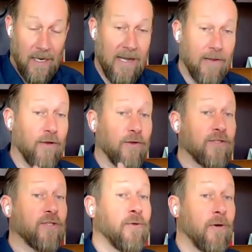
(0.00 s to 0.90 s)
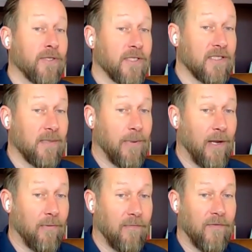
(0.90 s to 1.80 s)
And now they've got 2 horses to
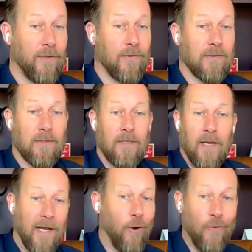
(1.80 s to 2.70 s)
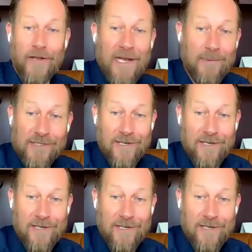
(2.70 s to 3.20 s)
plough the field. And all the neighbors